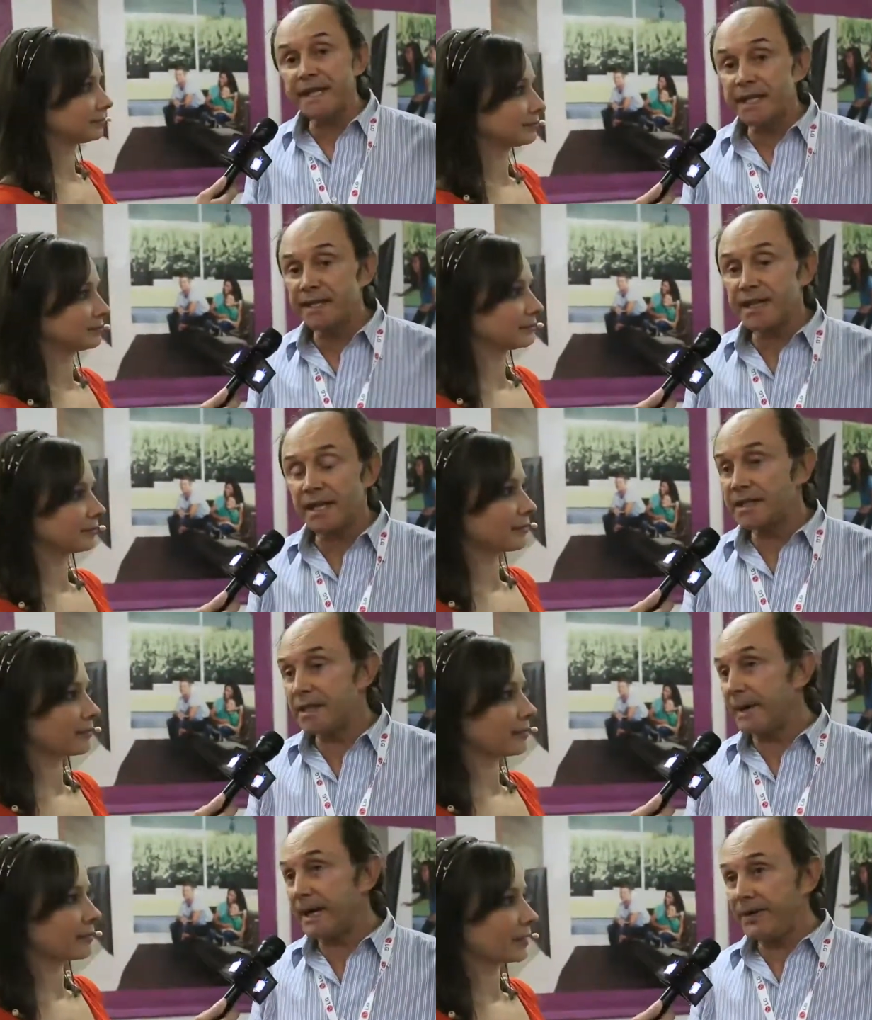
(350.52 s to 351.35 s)
Speaker 1: study
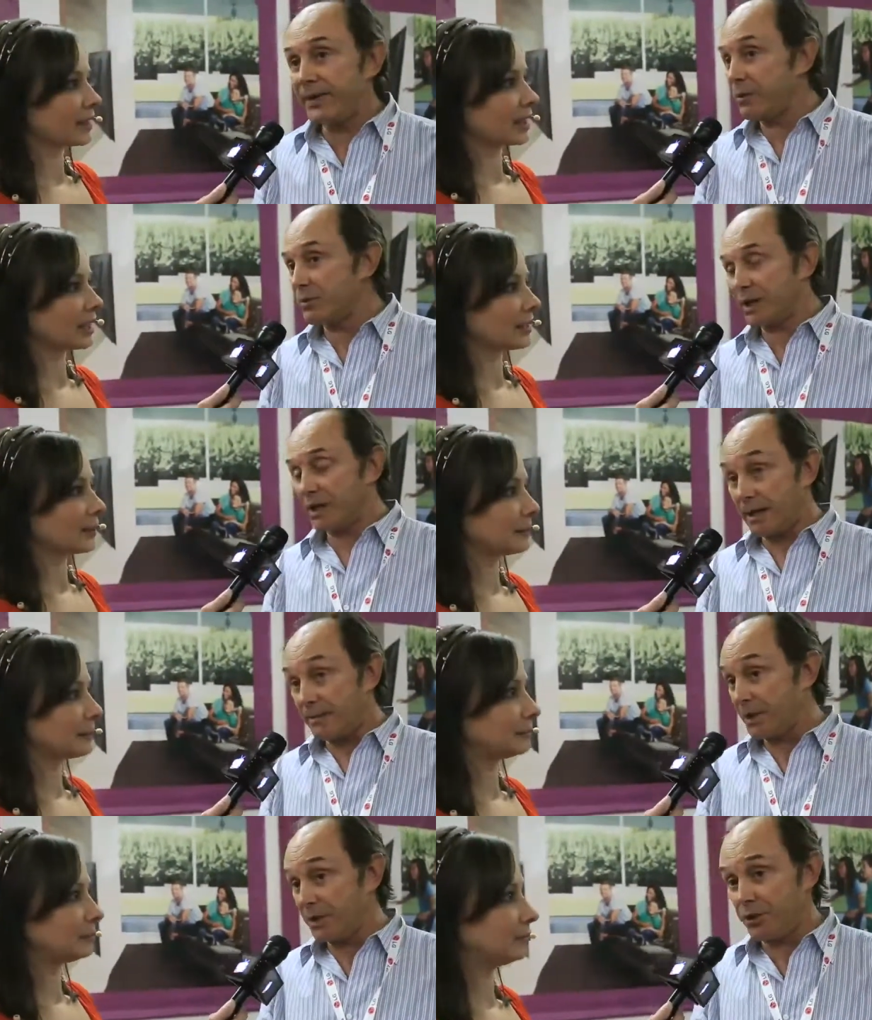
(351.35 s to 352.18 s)
conducted by, I think it was
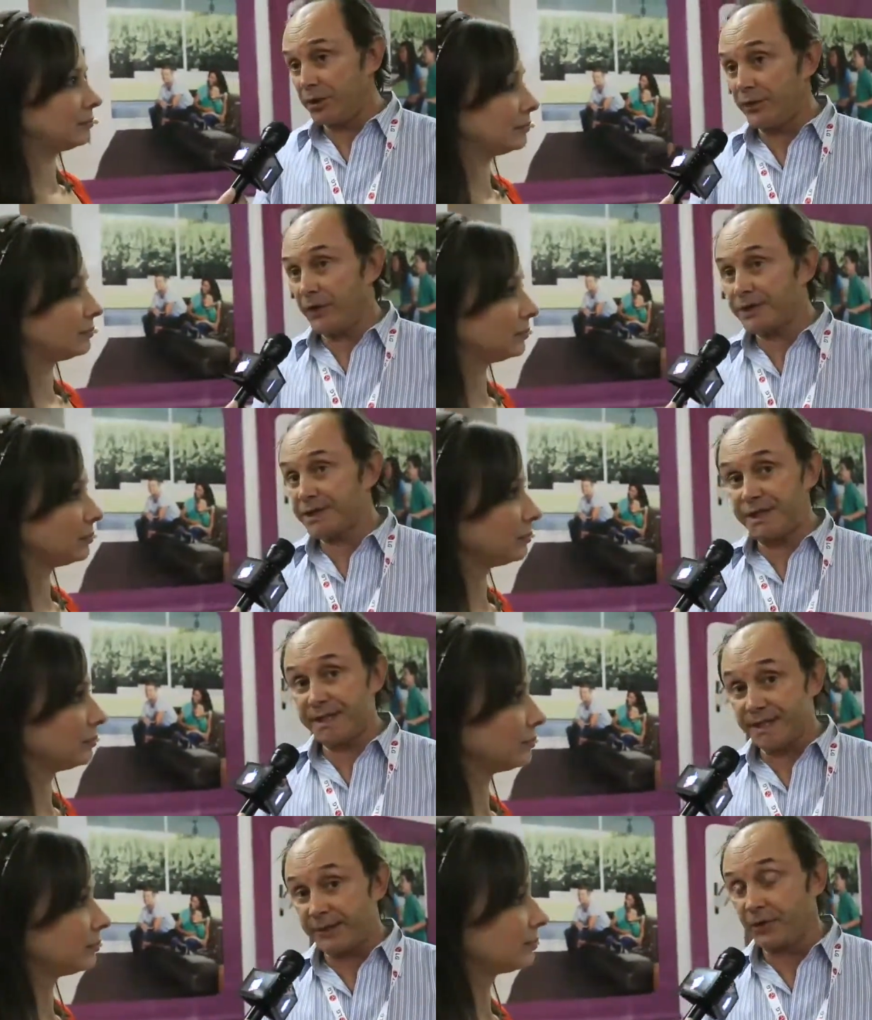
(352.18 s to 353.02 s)
Columbia
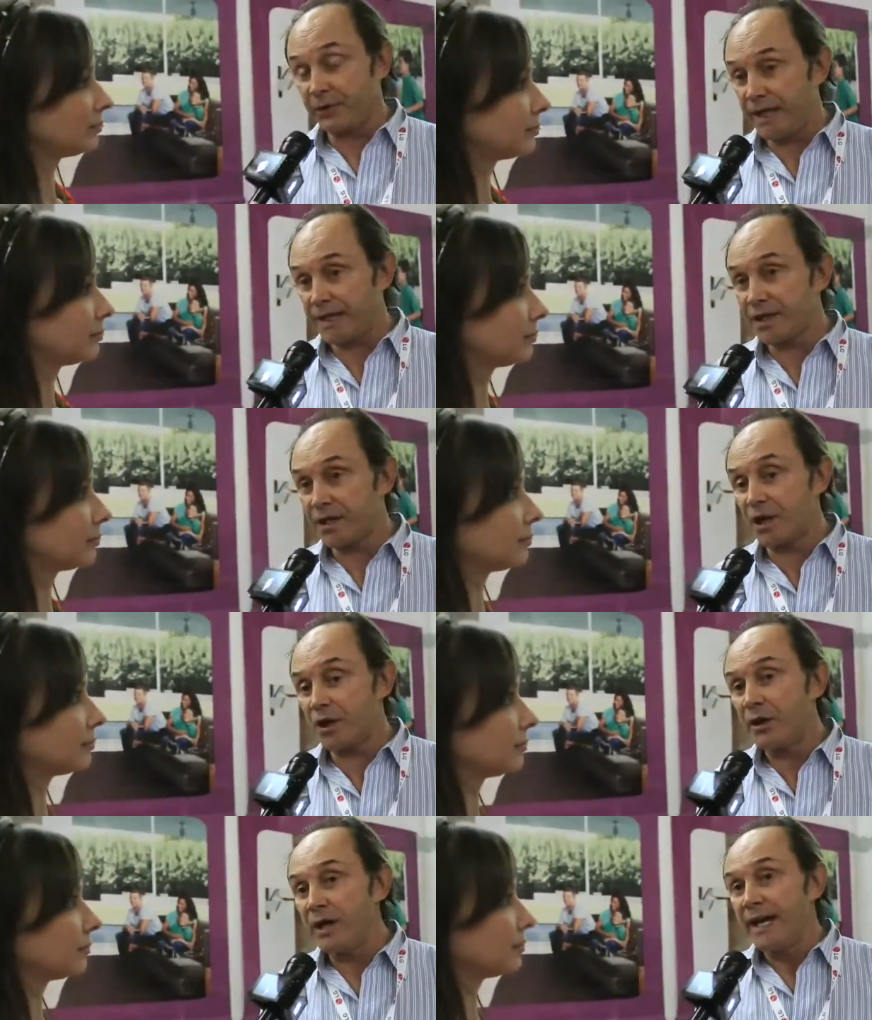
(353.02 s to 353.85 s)
University several years
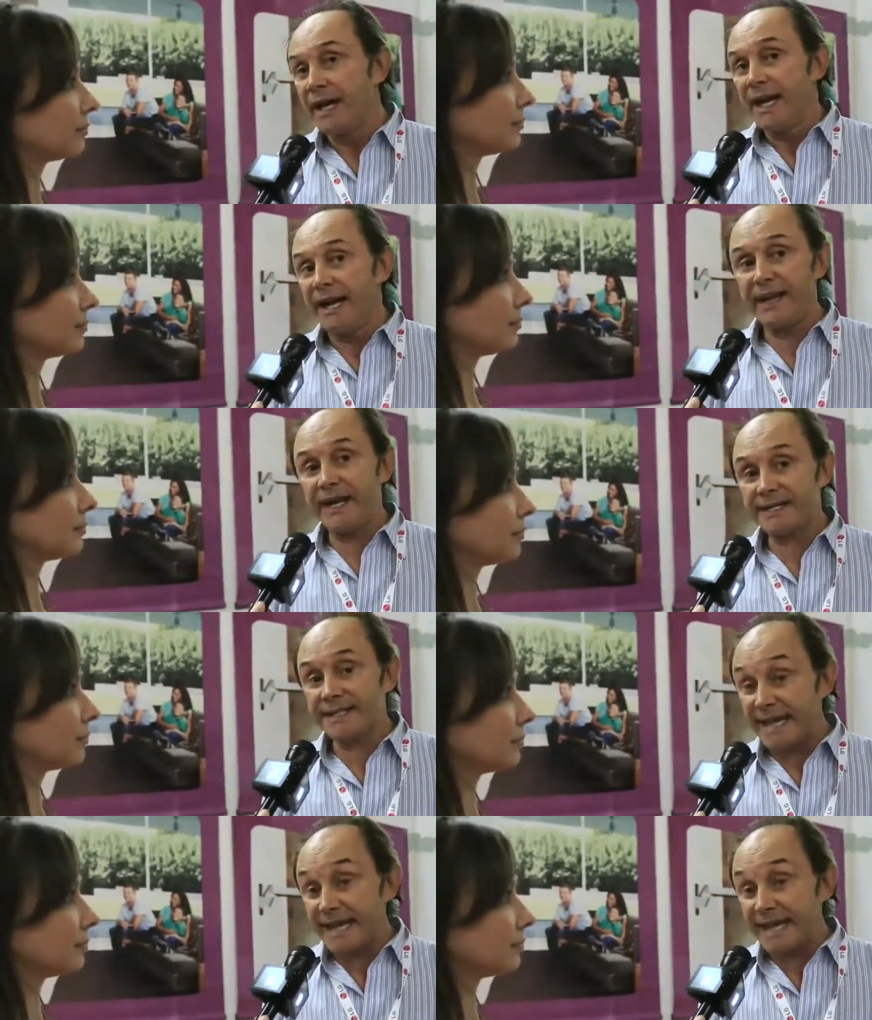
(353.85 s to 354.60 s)
ago, and they